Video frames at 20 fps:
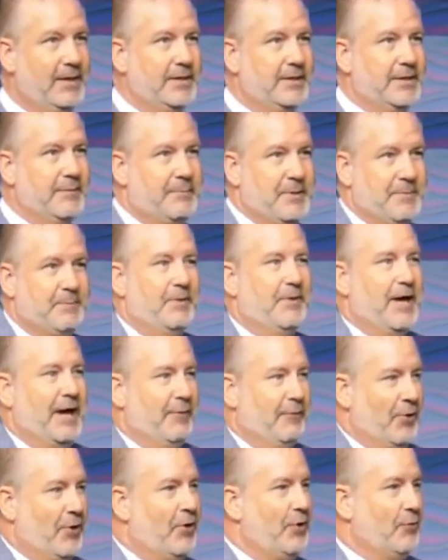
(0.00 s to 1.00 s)
the people I
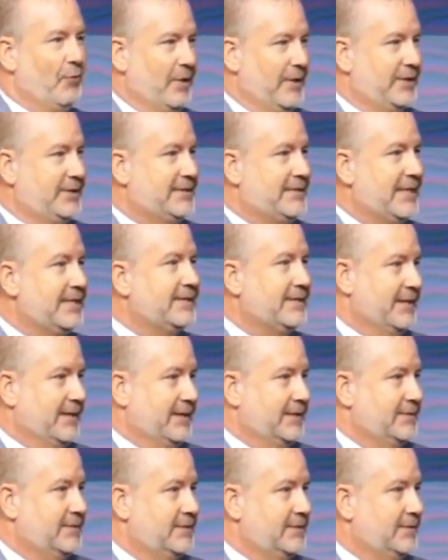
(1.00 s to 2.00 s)
roll with did
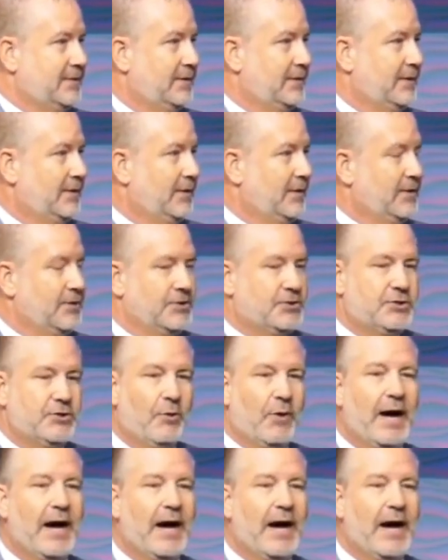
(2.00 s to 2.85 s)
this. So